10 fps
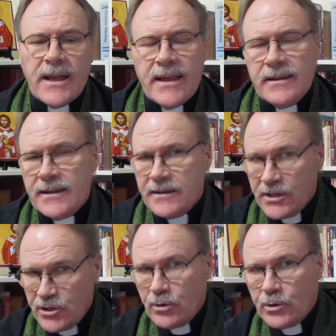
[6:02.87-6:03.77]
and in the
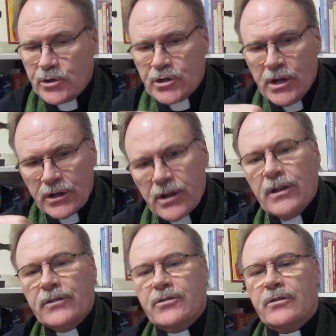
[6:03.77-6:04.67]
Jewish
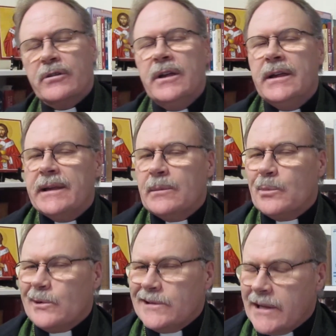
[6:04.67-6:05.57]
culture in
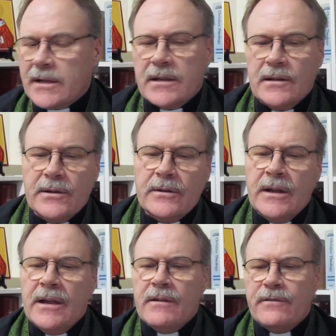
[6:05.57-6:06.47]
particular,
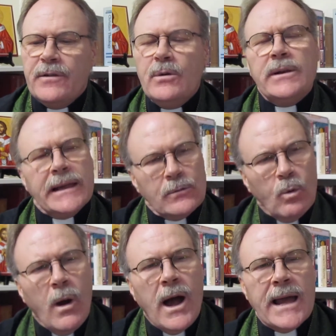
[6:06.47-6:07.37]
food and
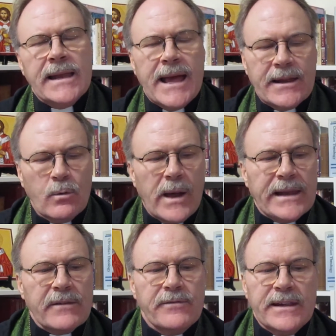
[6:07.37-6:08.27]
wine at a
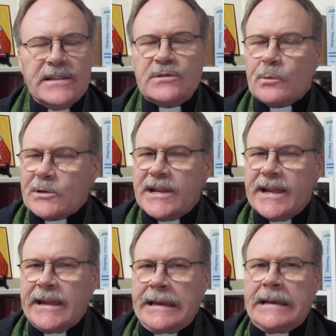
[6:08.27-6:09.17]
wedding feast were
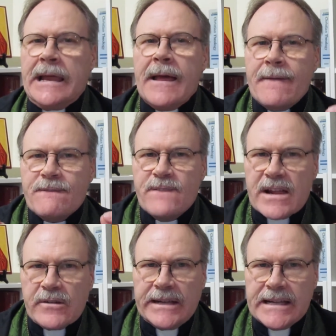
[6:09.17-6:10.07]
taken
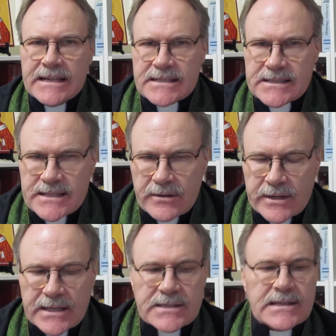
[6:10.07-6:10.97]
very
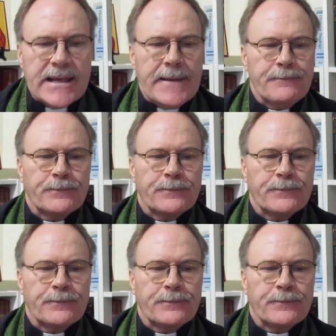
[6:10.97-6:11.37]
seriously,